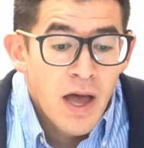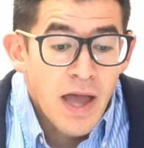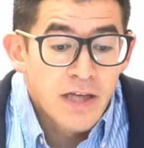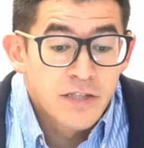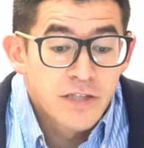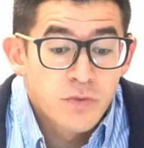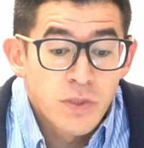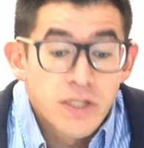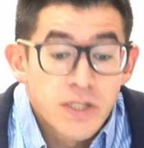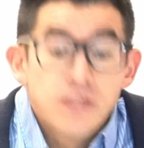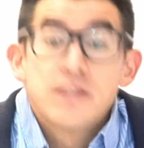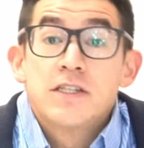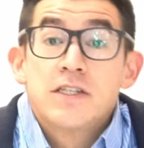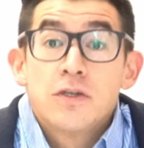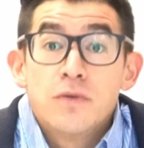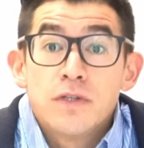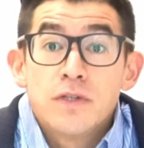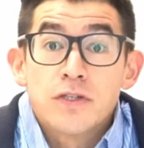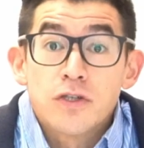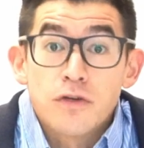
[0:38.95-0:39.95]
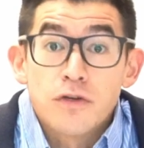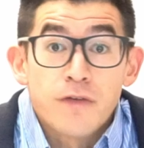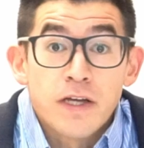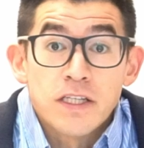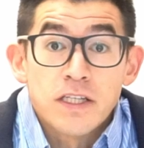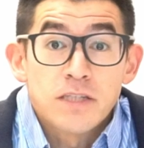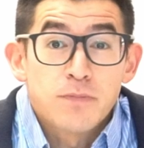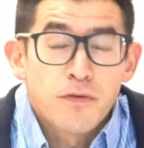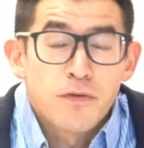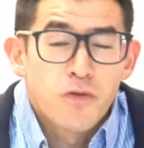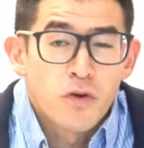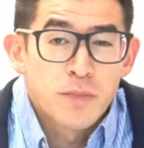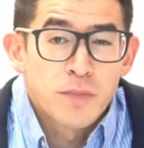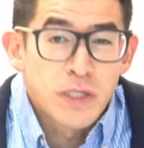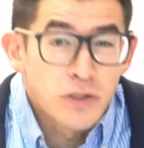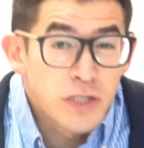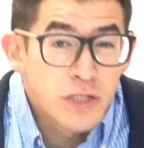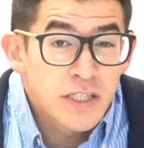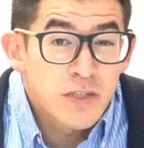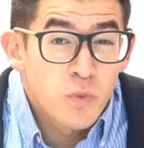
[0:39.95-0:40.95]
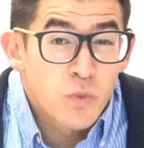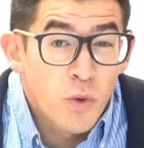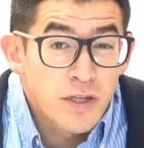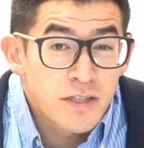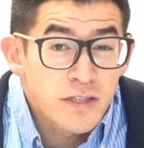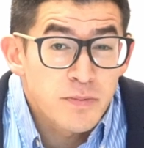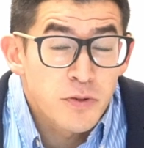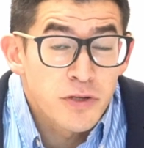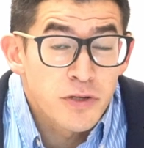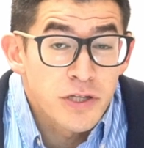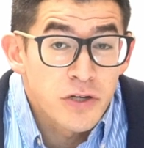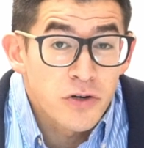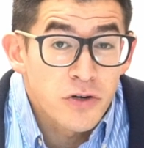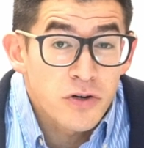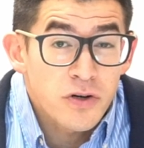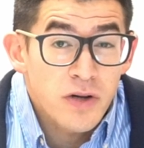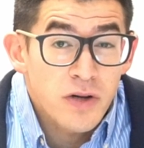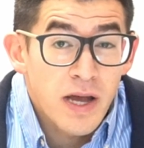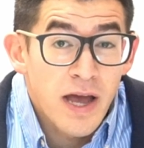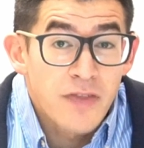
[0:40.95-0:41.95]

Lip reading: as well as student surveys performed at least once per year